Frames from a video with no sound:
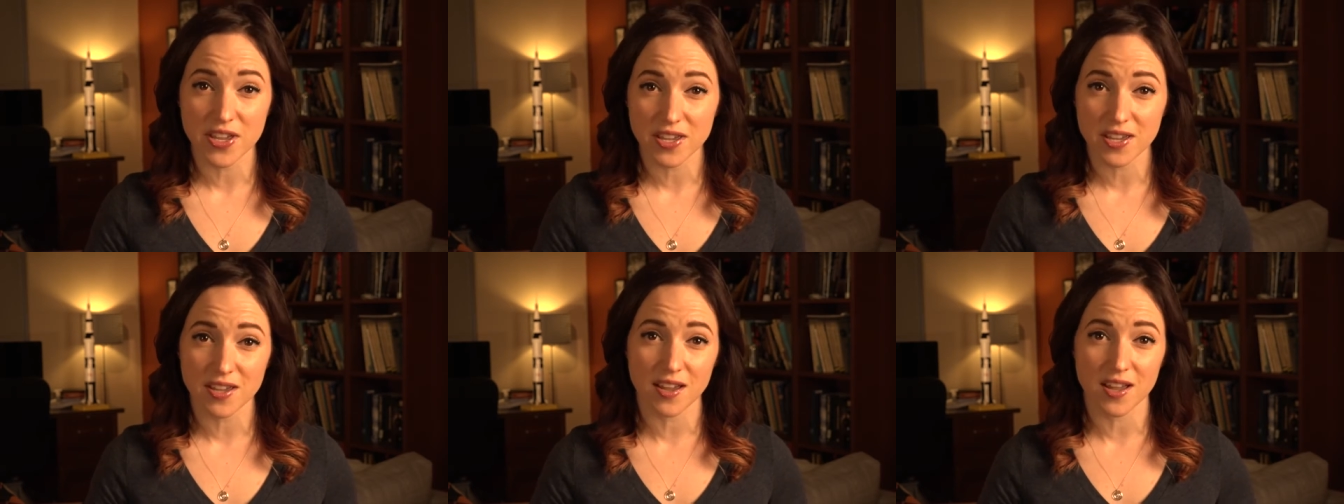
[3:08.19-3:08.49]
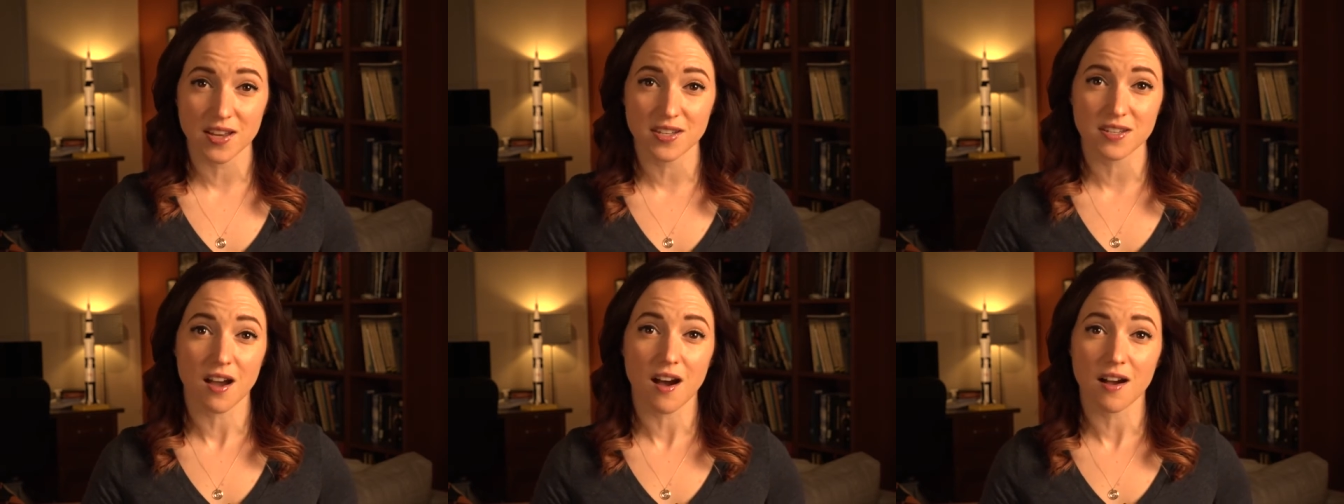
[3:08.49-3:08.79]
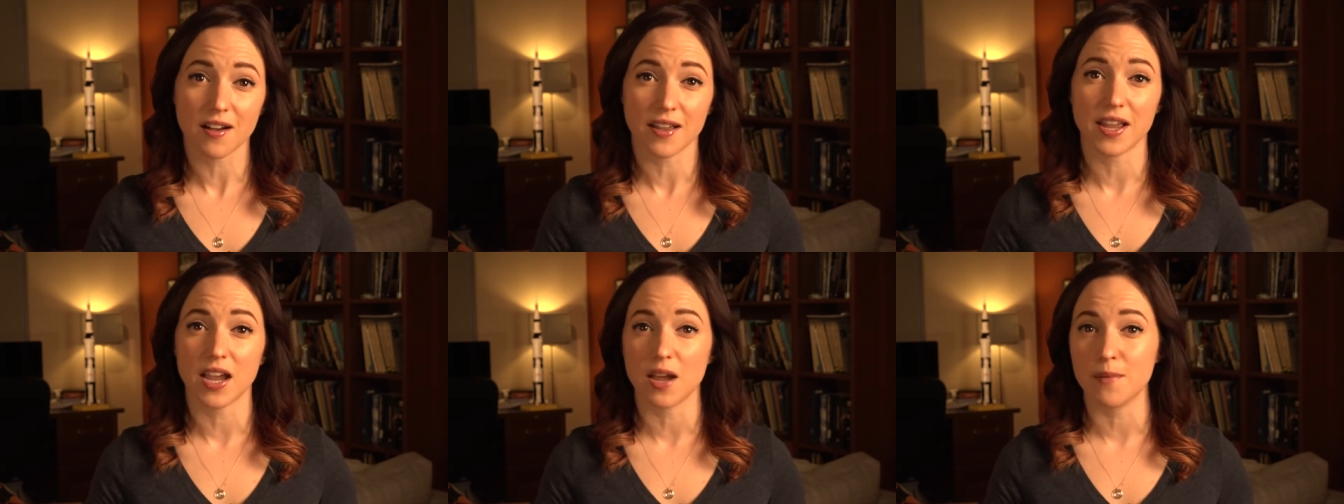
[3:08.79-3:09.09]
thinking and
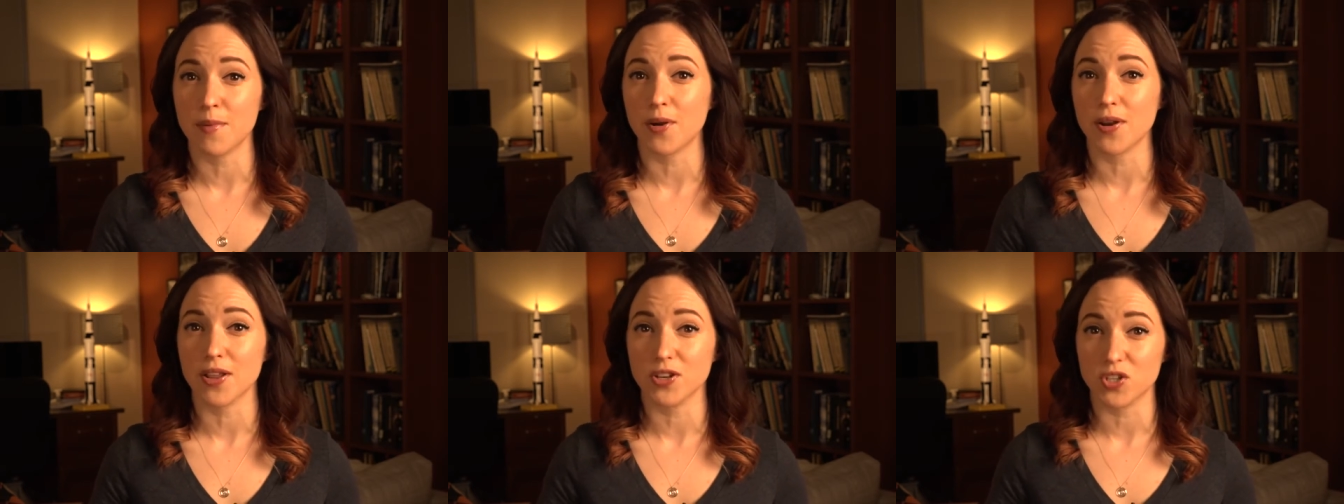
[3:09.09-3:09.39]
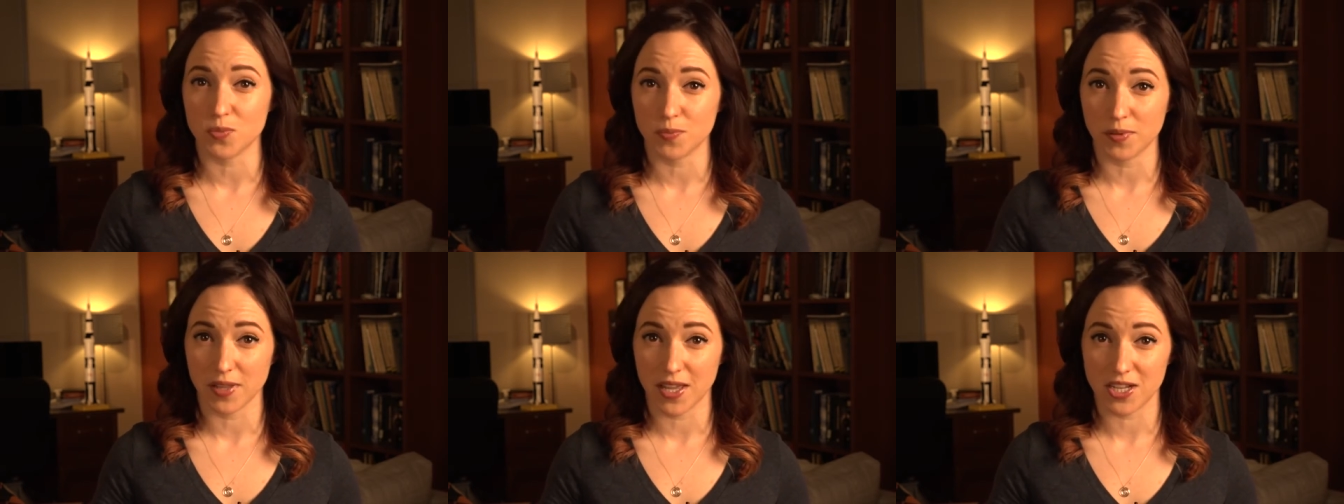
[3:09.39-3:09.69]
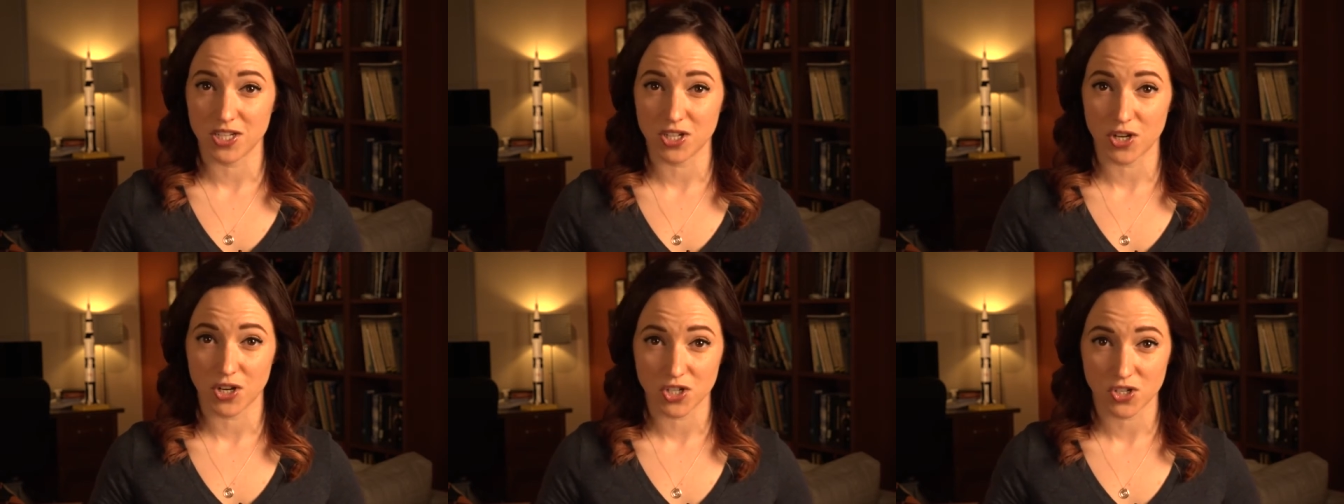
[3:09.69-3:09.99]
talking about
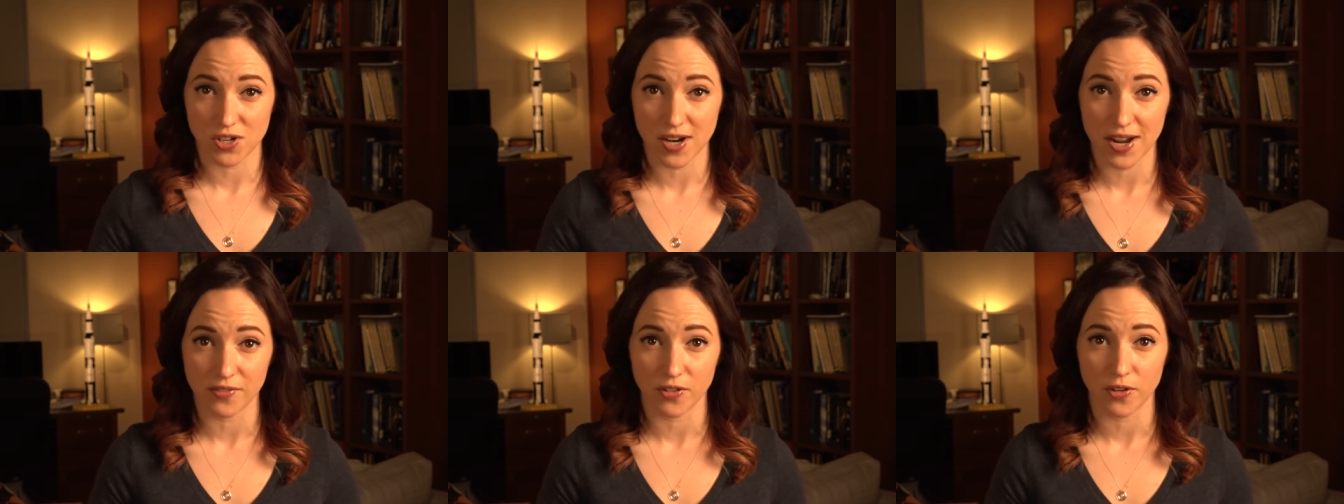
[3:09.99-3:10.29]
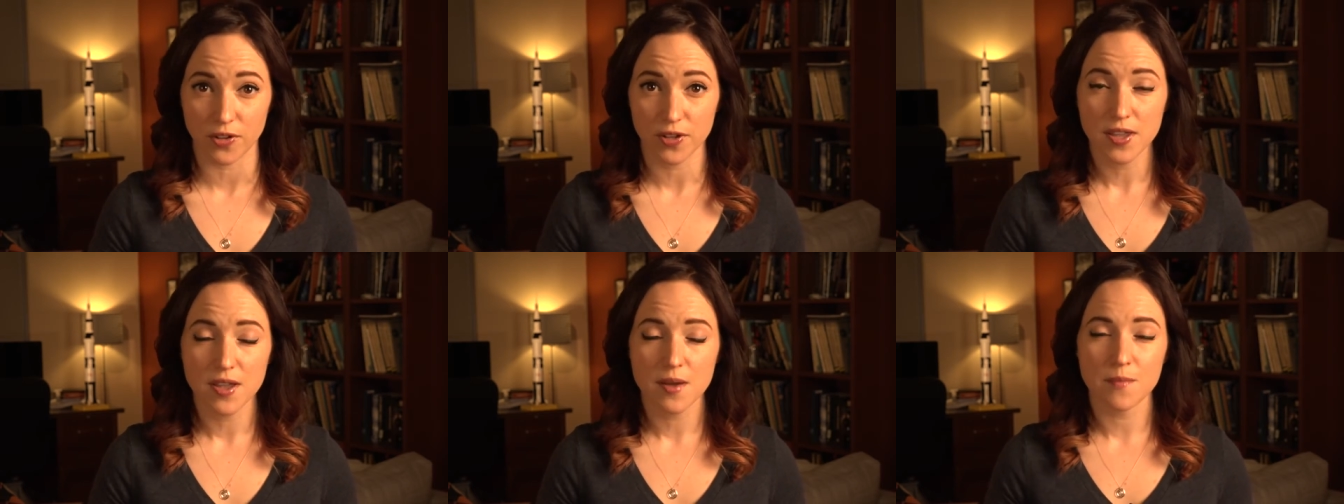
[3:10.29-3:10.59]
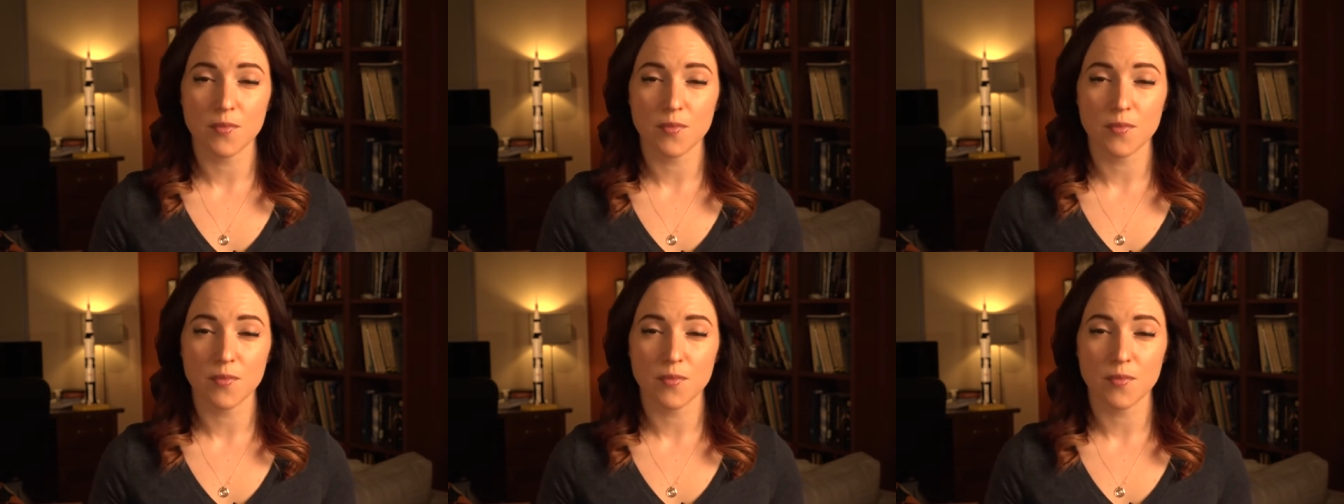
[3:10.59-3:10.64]
interplanetary travel,